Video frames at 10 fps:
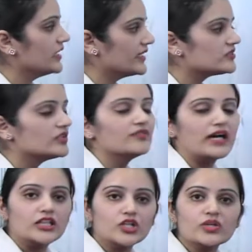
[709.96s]
yes, the
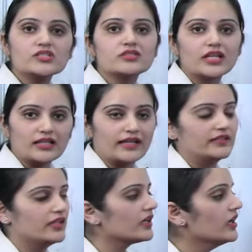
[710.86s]
value is
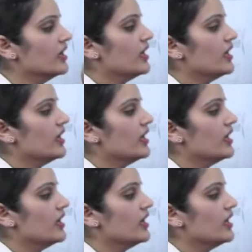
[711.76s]
declining,